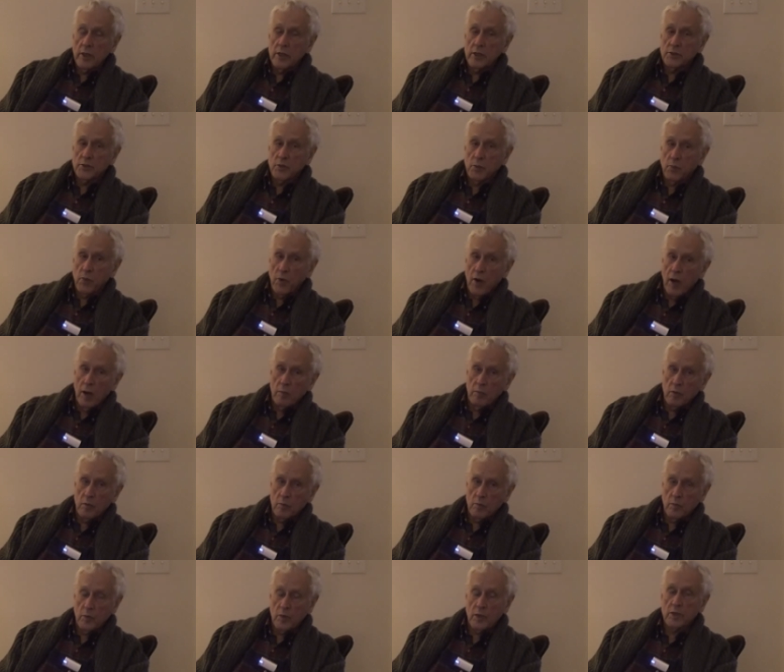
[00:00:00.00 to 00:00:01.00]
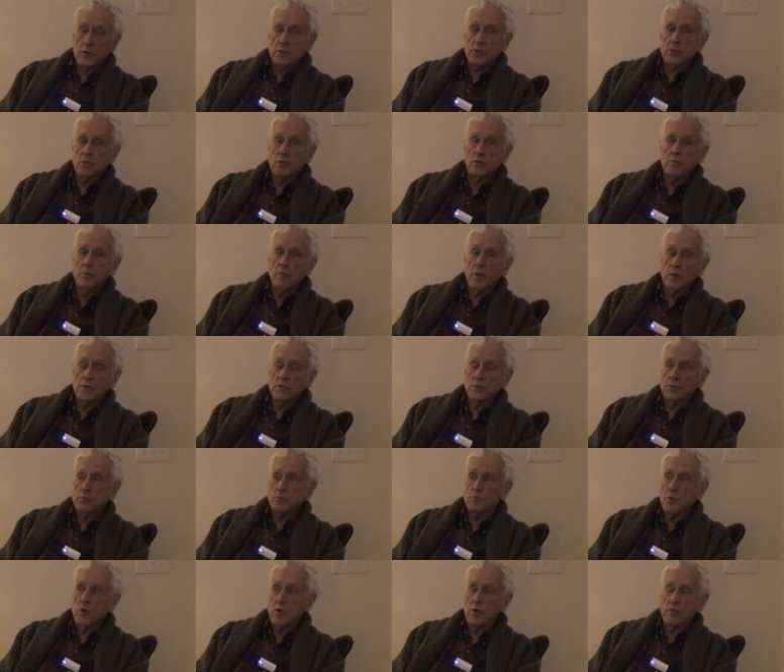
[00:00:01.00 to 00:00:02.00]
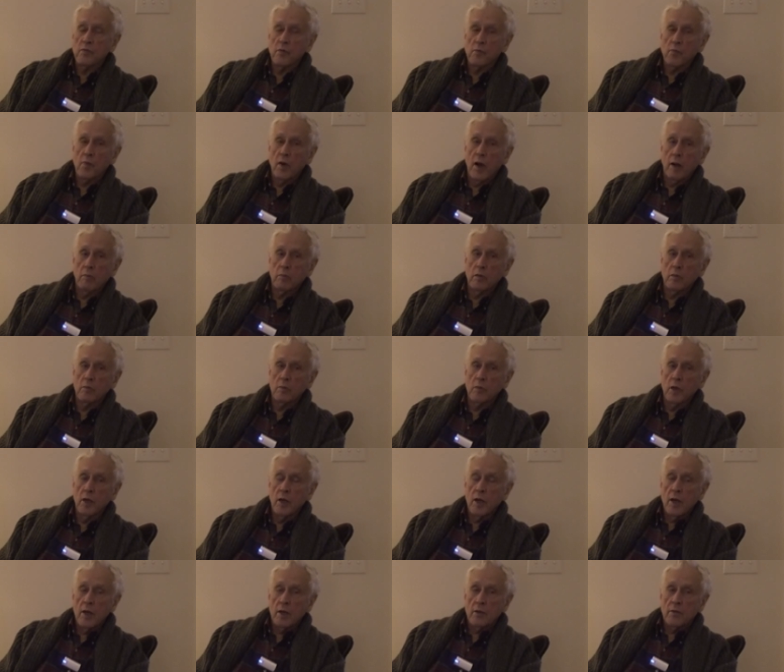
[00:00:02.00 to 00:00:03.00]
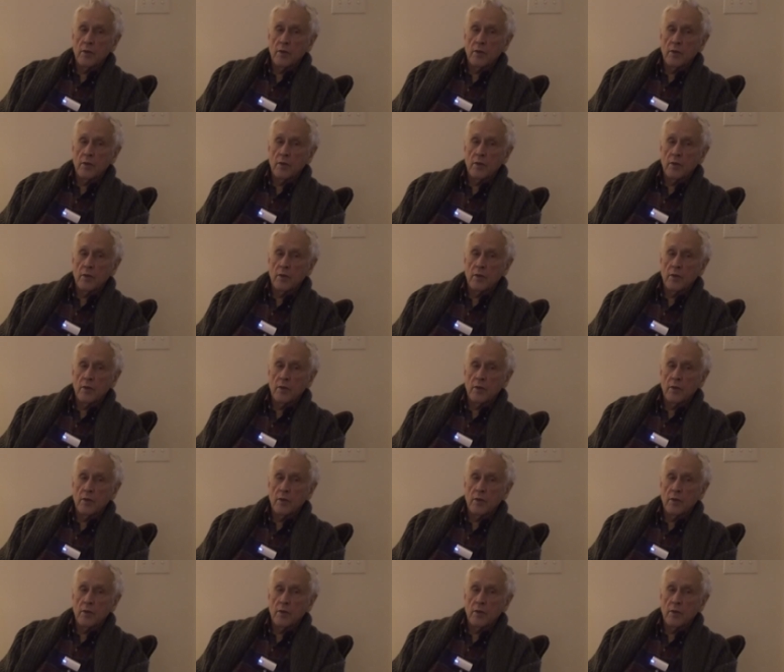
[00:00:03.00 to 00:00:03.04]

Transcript: is a problem, but it's no much more of a problem